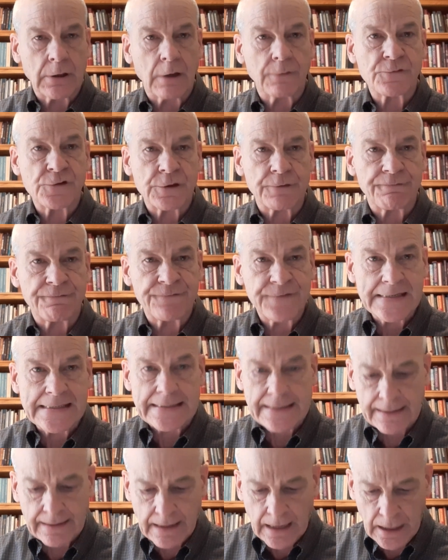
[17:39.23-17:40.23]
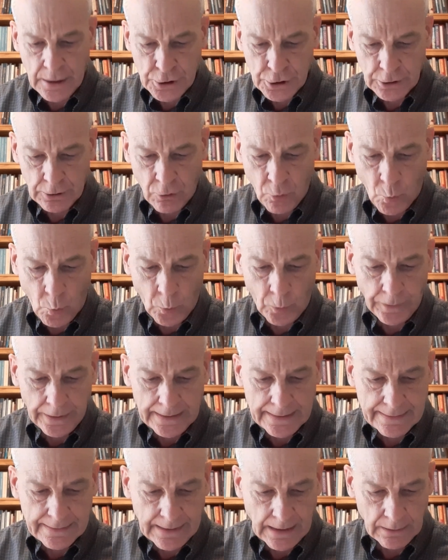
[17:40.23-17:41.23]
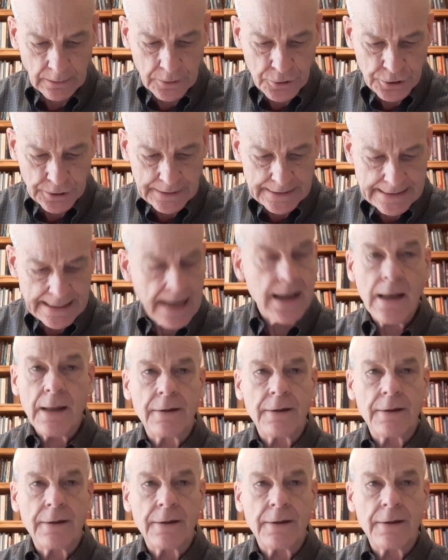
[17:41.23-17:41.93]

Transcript: of sophistication or intelligence.